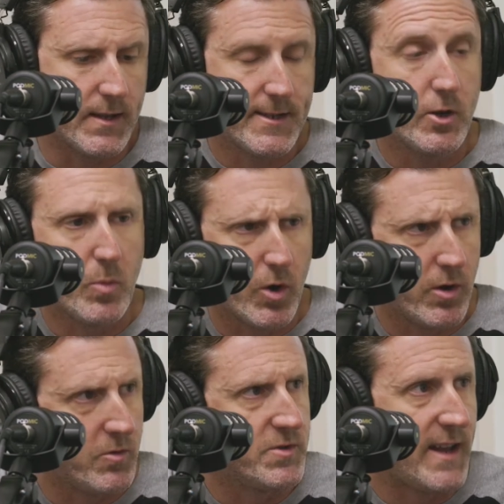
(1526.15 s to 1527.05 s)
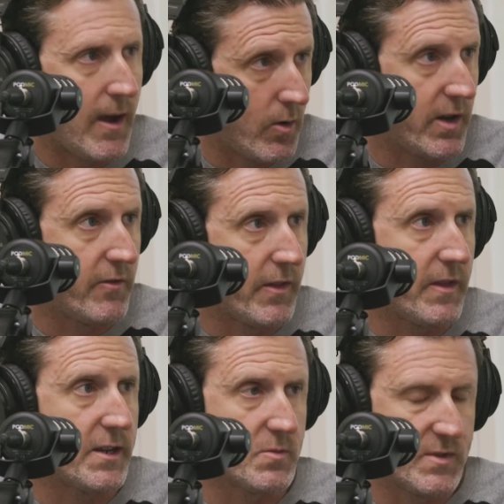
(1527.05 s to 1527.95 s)
Terry Barnum, who's now our head of
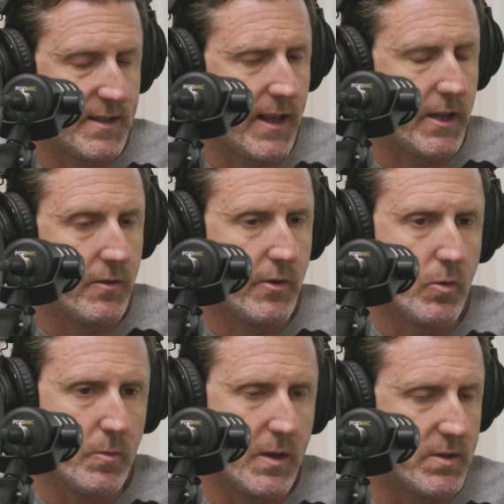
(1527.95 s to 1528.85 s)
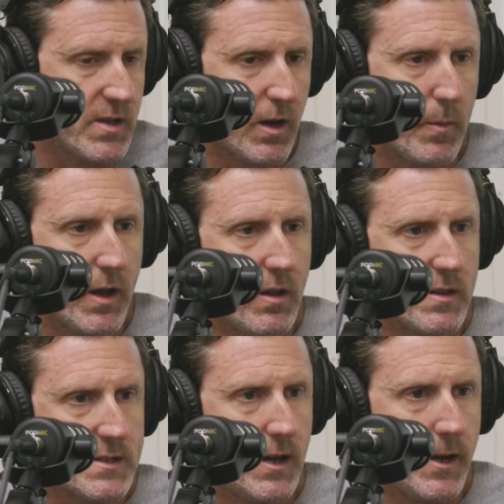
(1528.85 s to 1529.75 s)
athletics, was in that interview with me, and we talk about it all
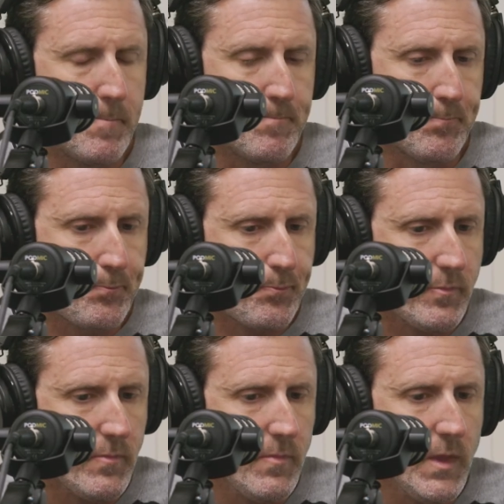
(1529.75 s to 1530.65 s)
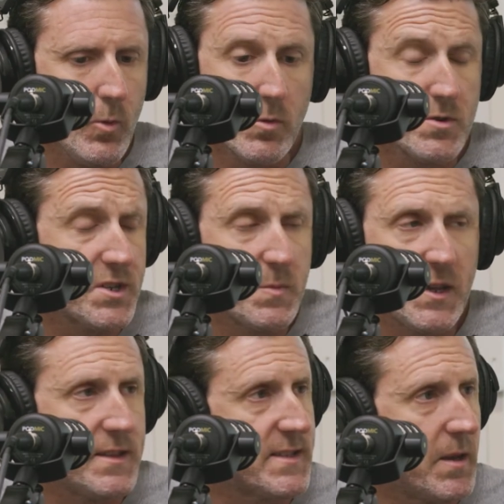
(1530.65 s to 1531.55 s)
the time. We were just
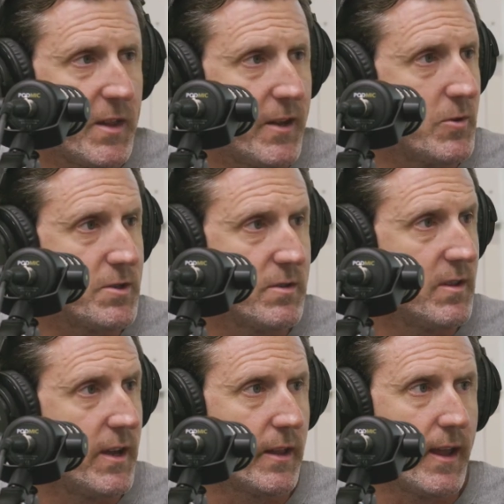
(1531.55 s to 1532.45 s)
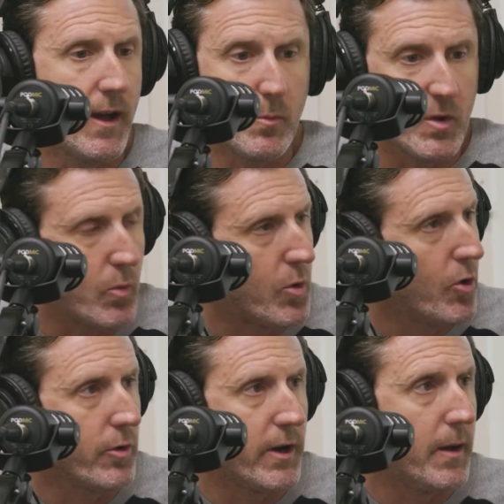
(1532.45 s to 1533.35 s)
speaking the same language, like how to build a
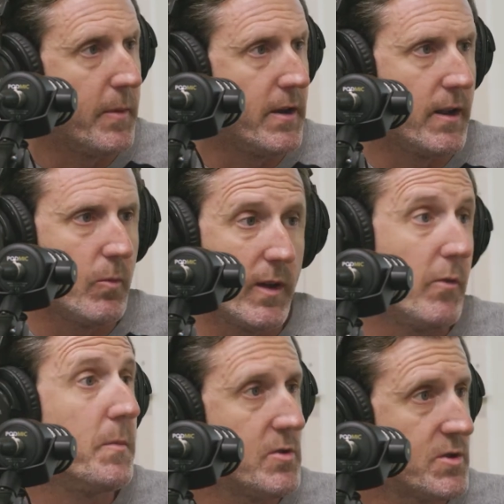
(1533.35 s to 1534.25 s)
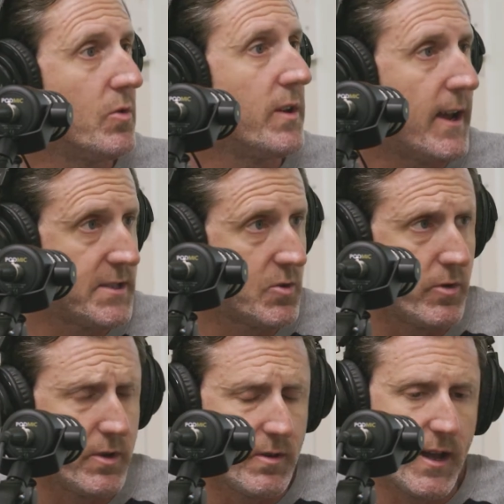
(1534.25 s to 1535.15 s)
program, and we have a middle school and a high school here,